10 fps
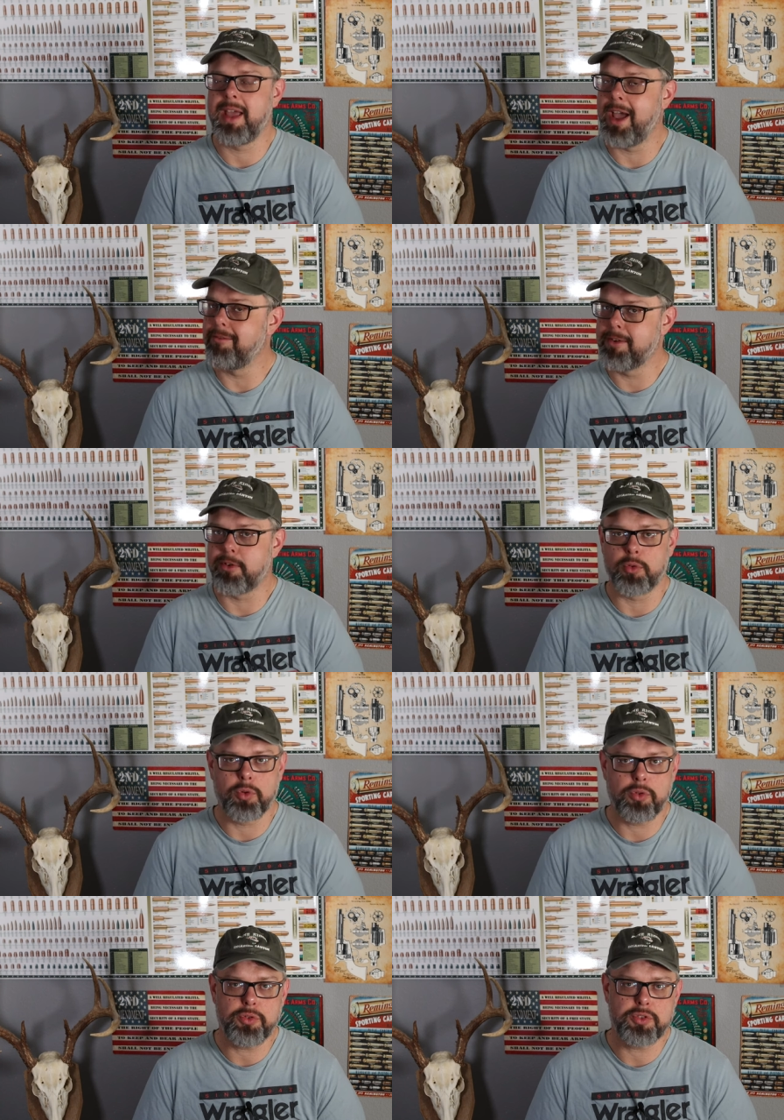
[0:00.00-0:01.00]
have different
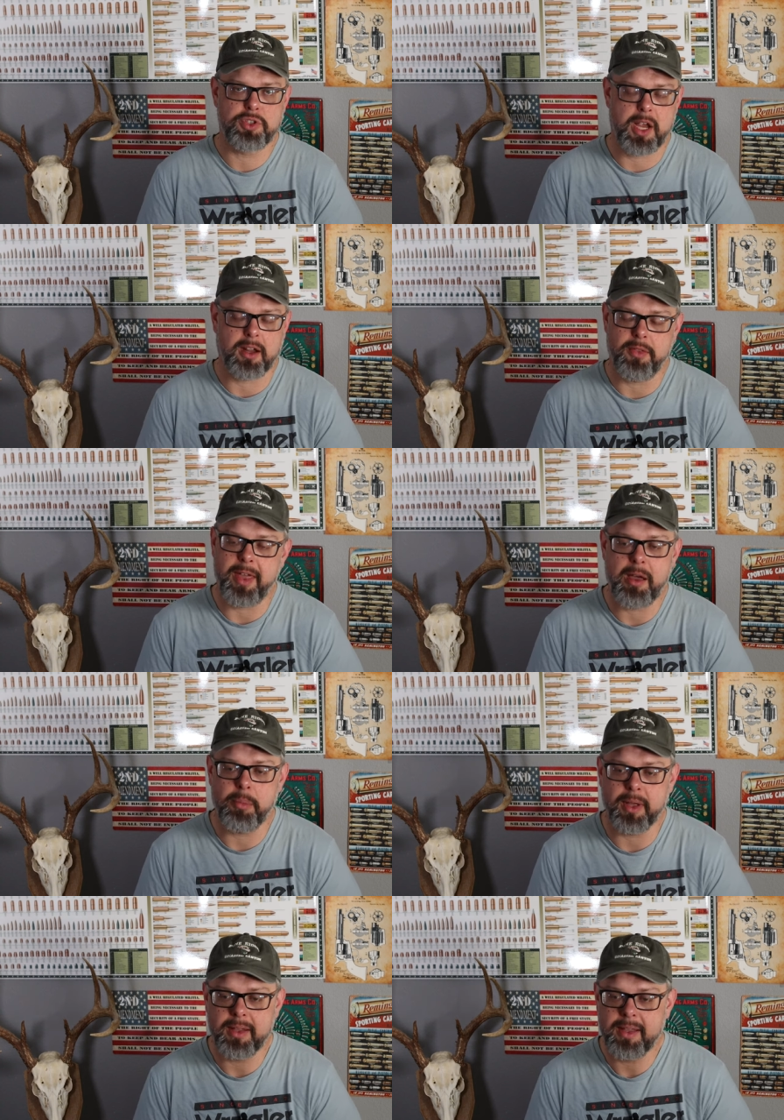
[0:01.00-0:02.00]
rules. Check on
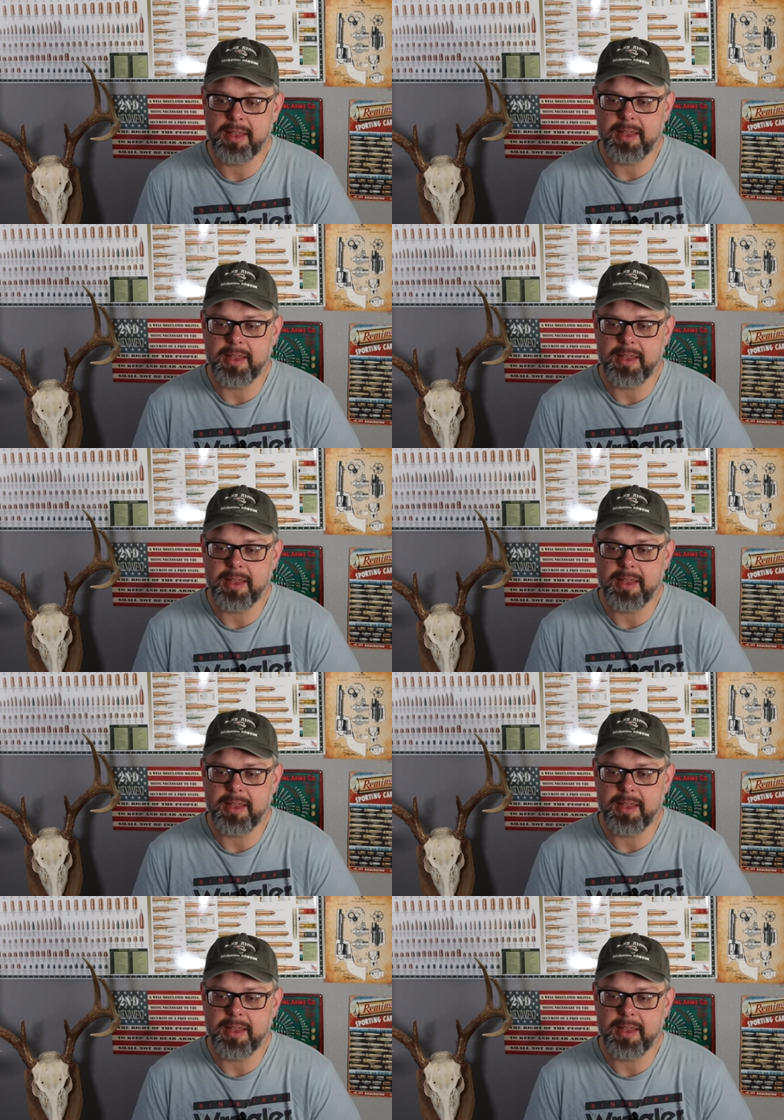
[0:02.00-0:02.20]
that. But,